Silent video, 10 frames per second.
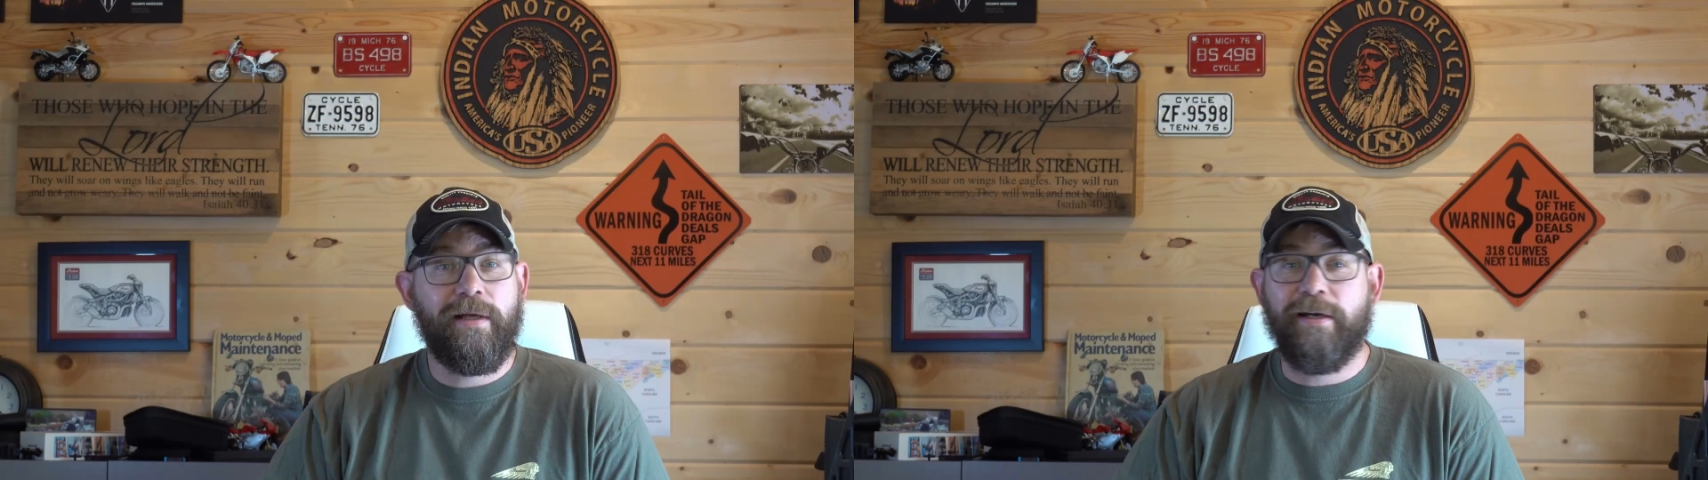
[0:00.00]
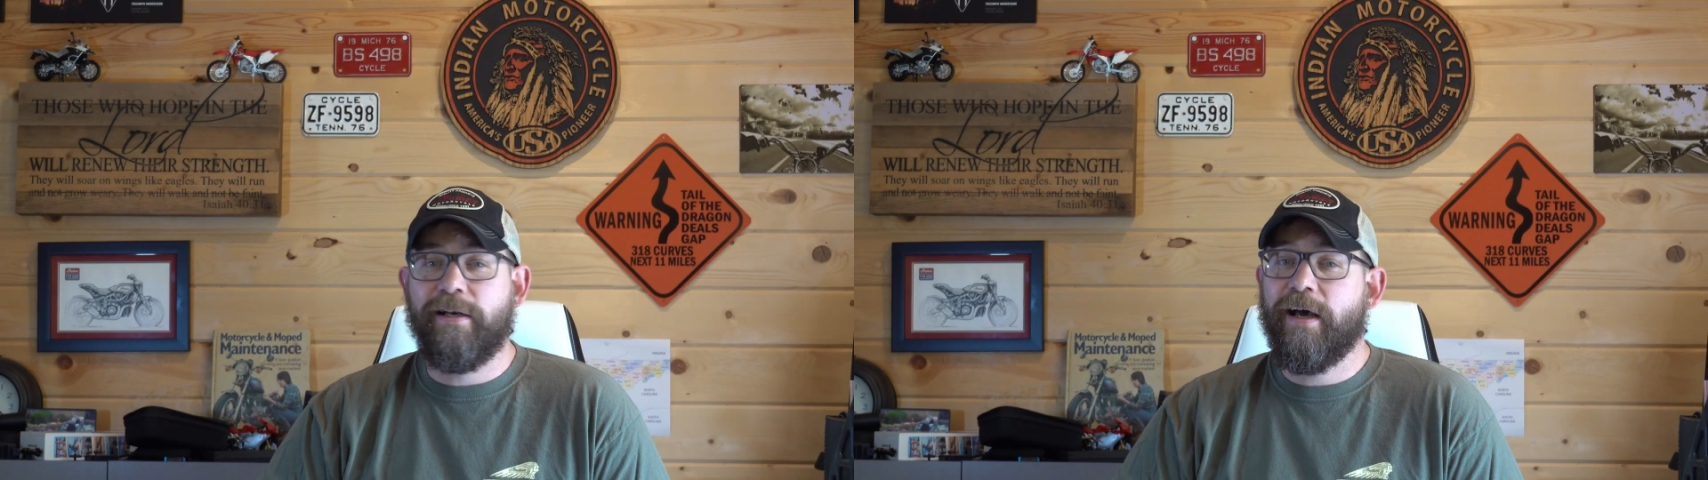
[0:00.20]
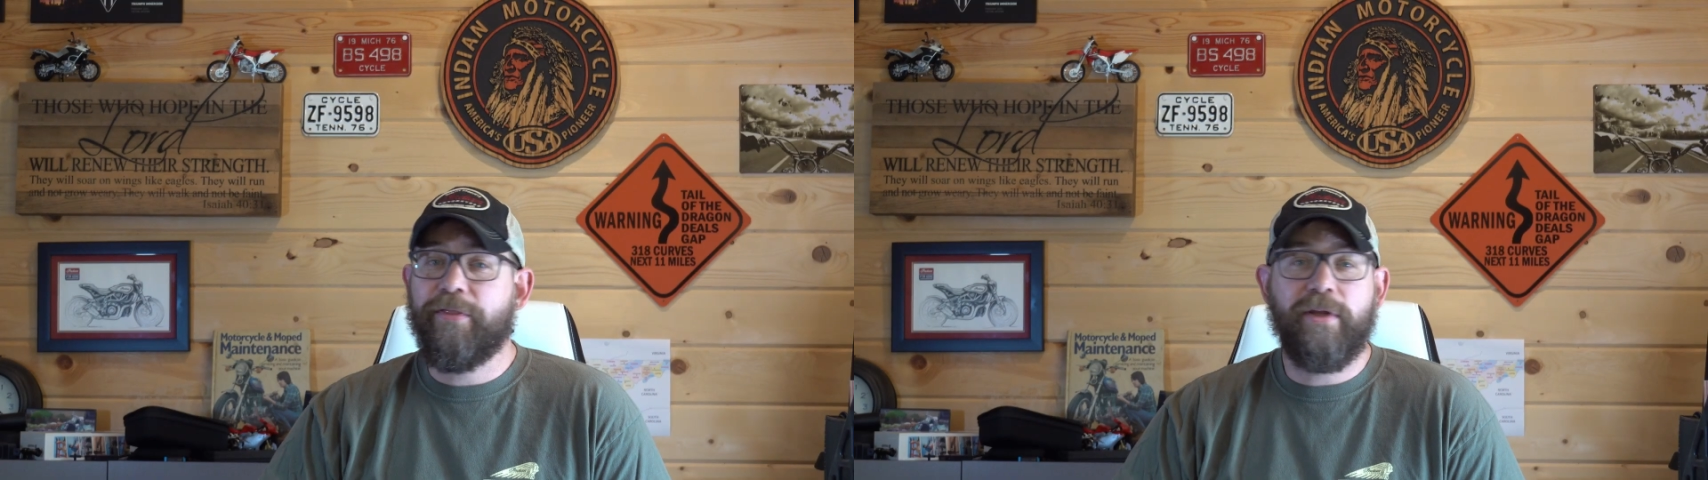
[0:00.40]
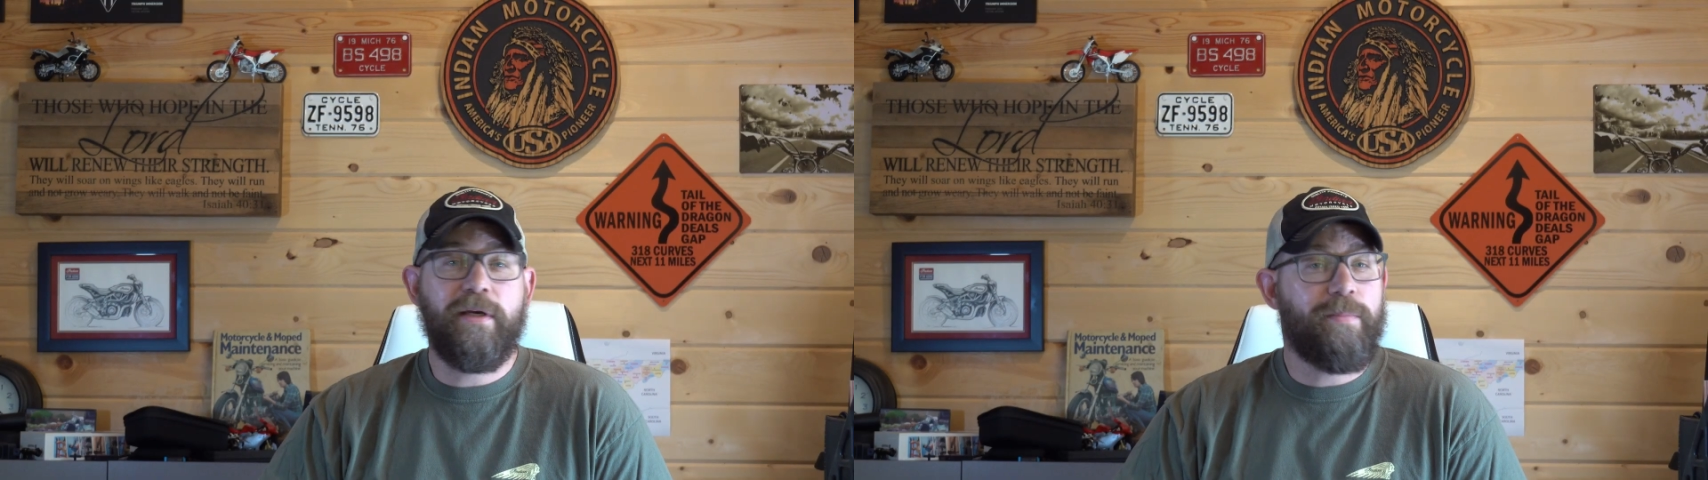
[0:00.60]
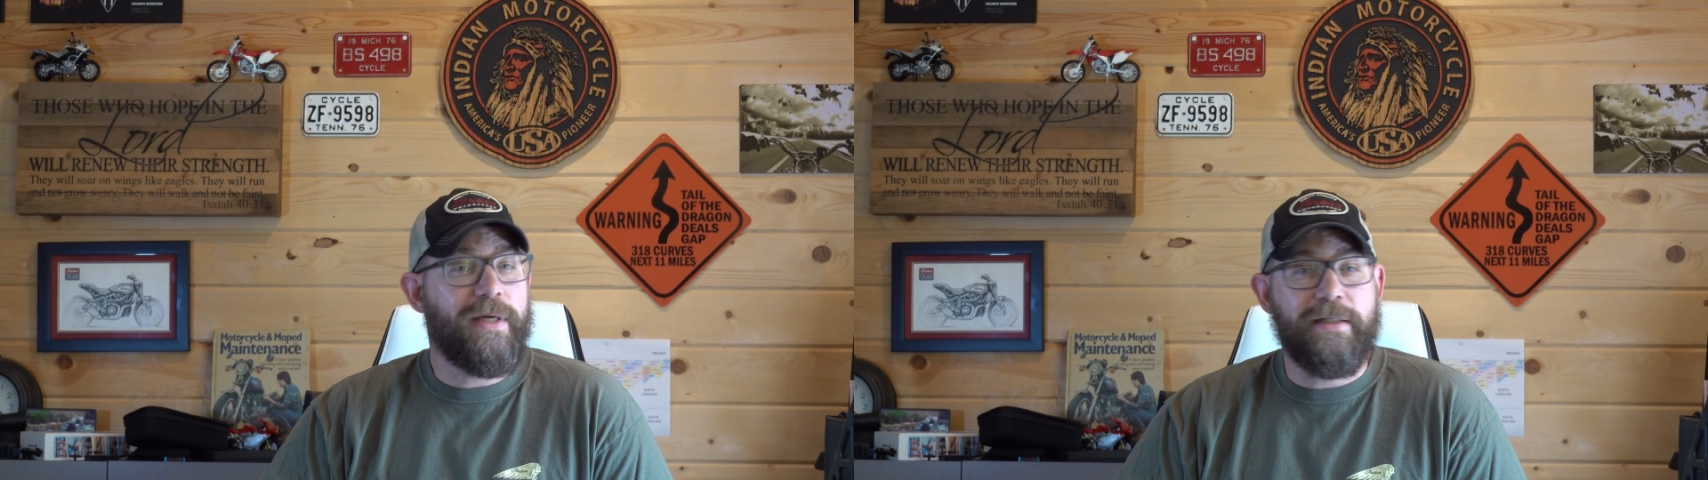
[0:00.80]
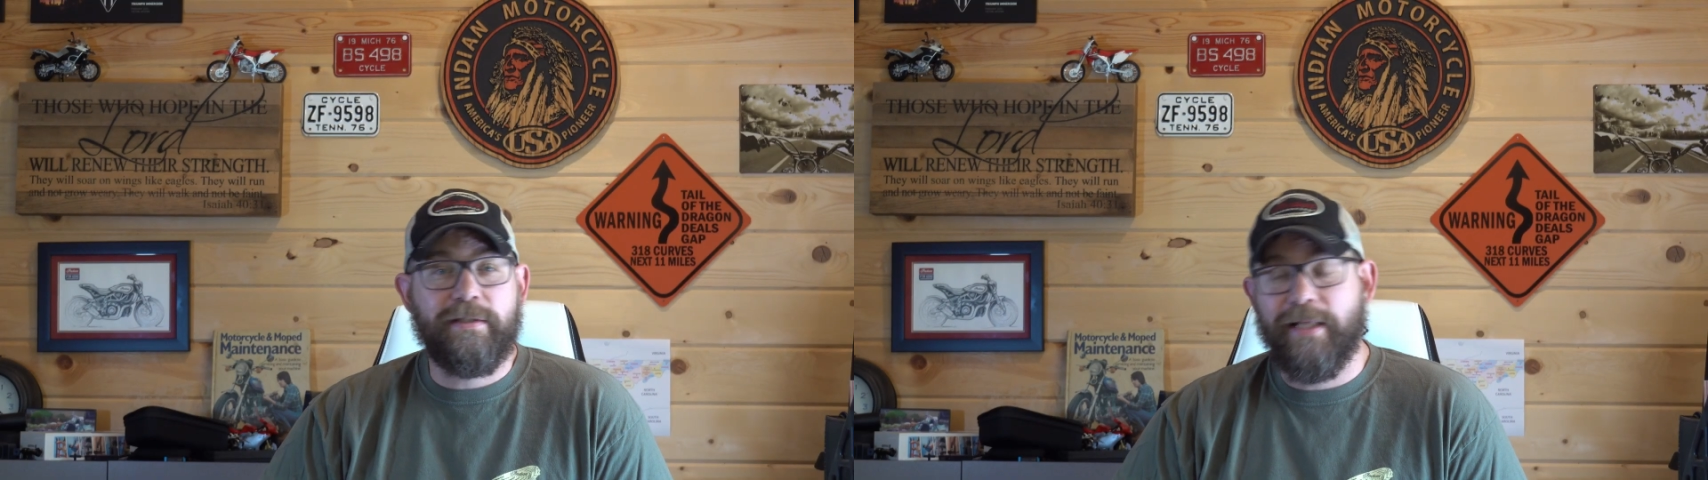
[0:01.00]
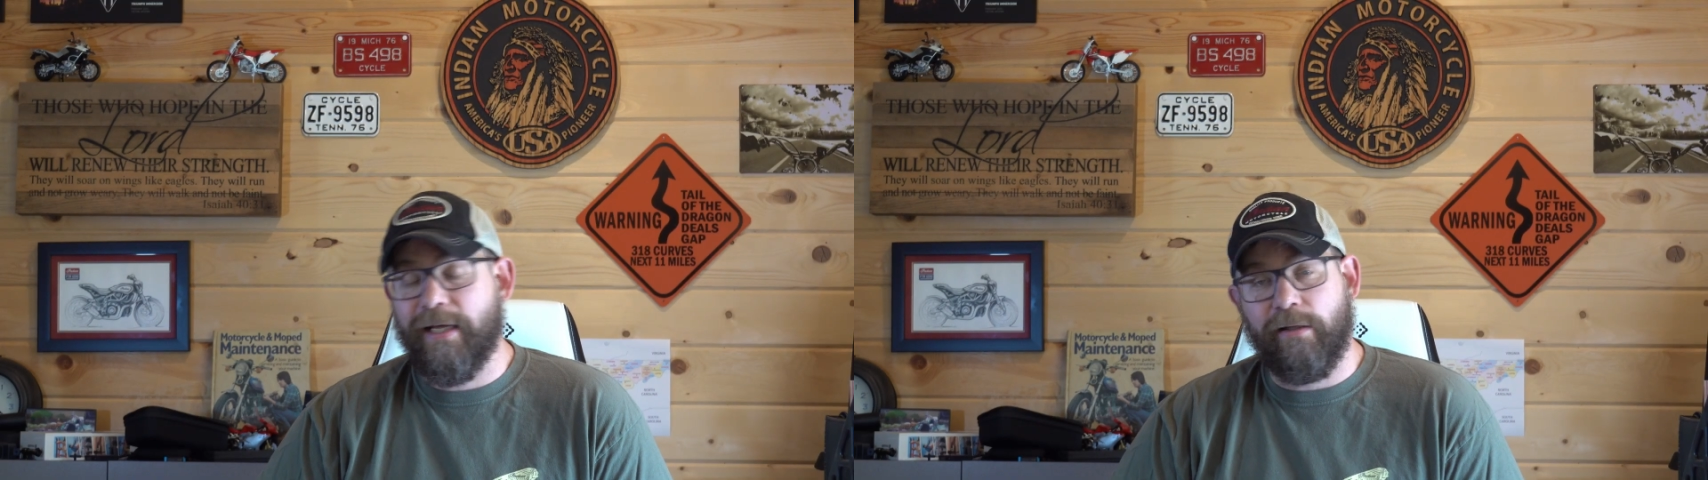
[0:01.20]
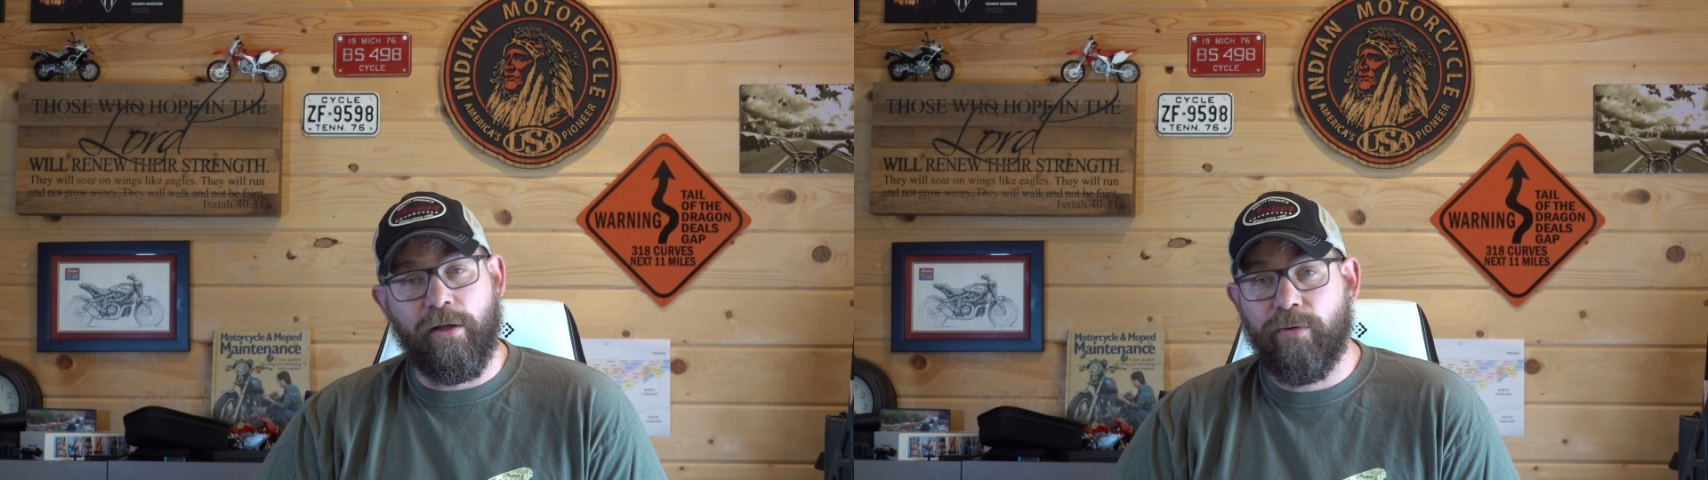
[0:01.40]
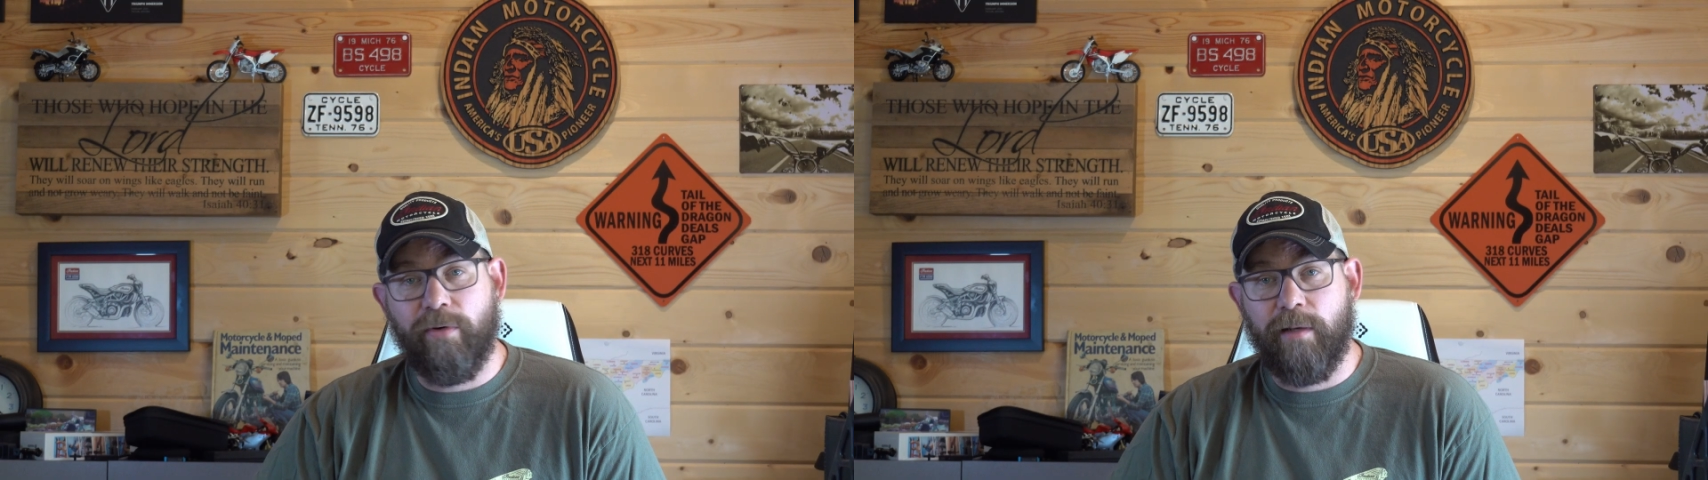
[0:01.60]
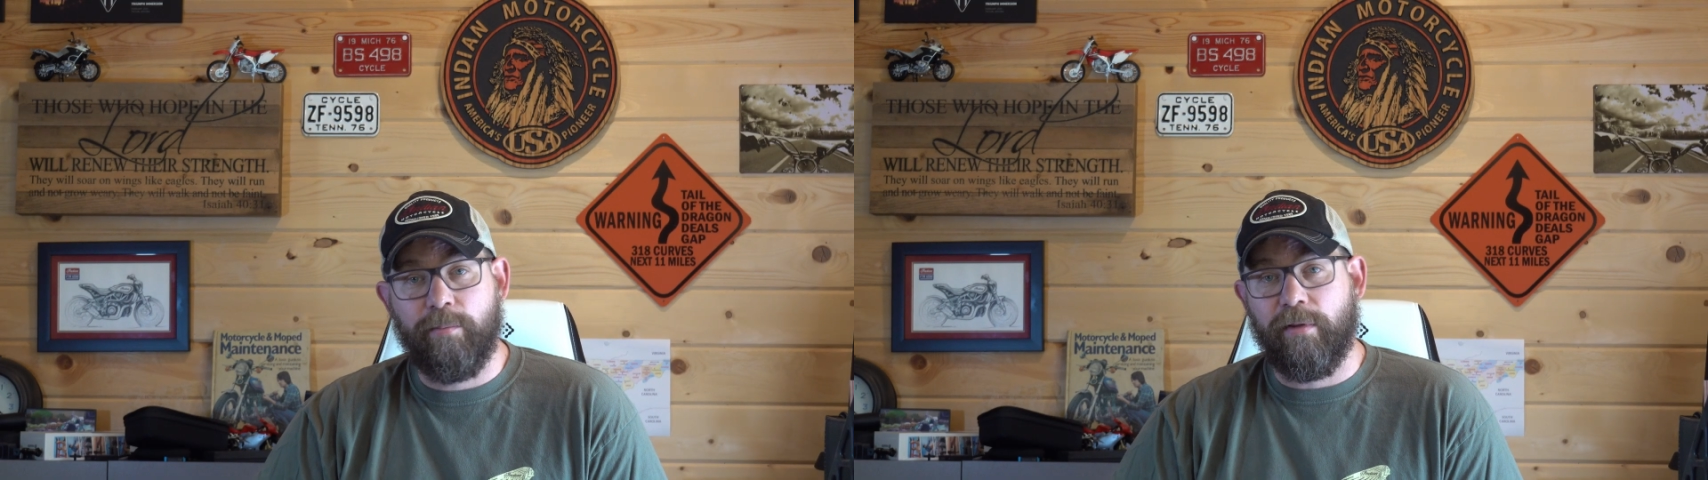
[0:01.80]
Nothing beats that low
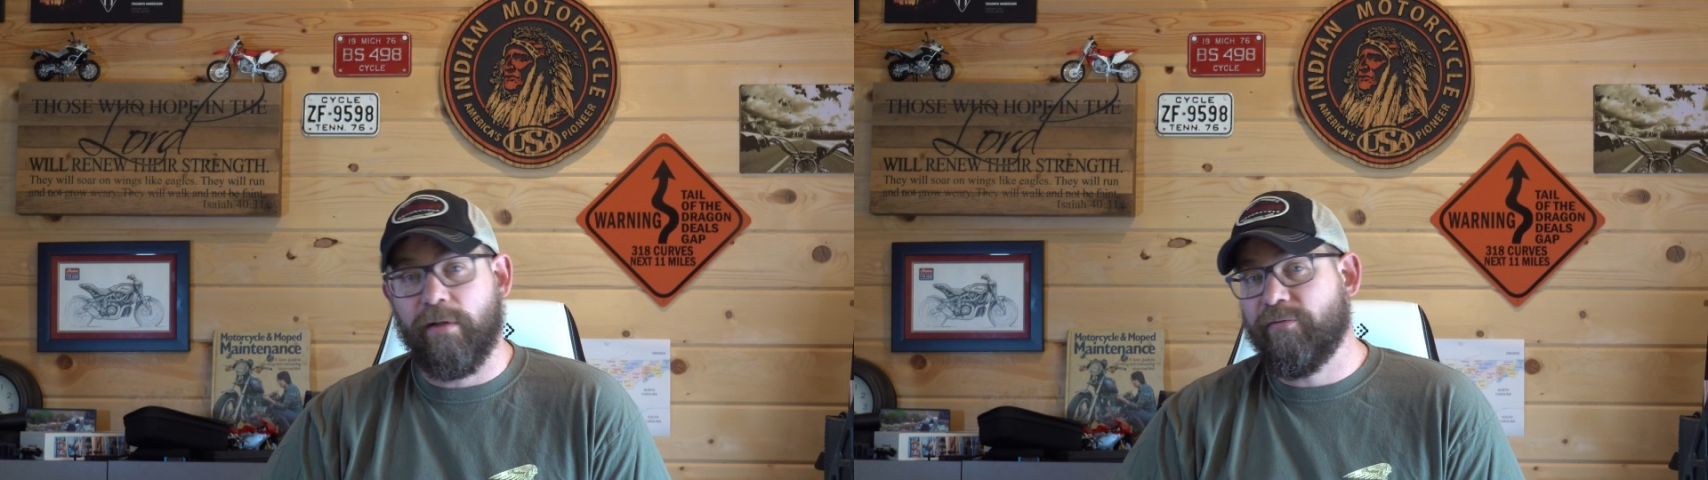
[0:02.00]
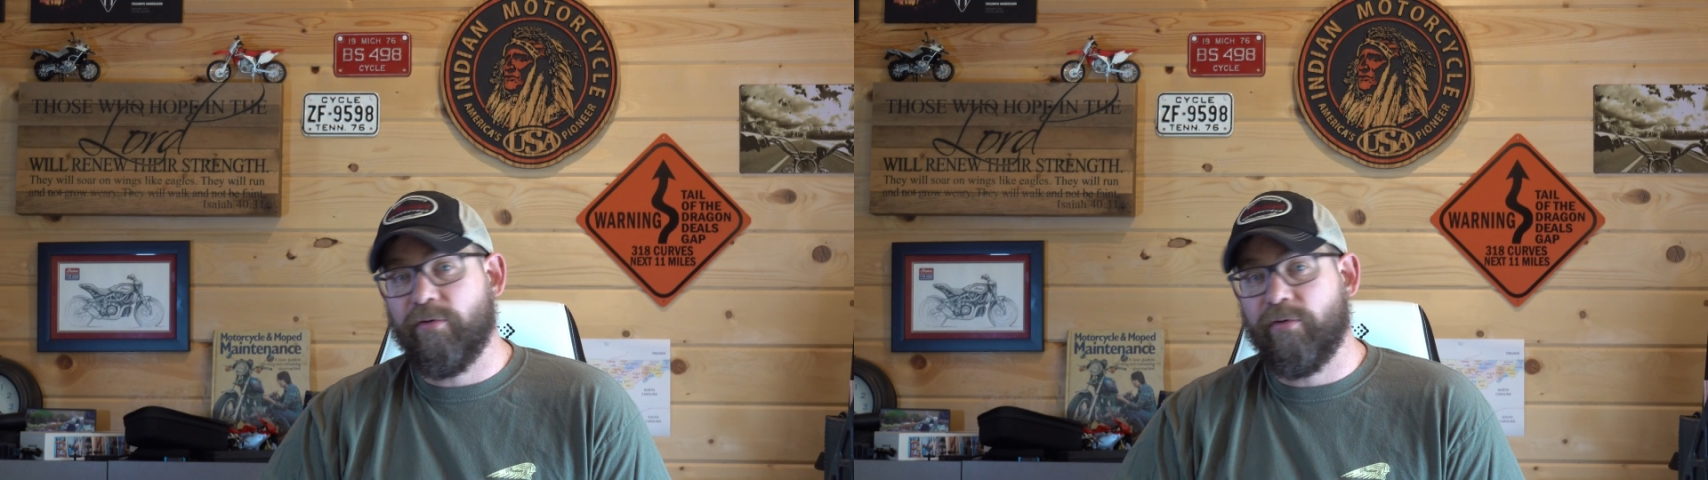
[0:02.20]
rumble of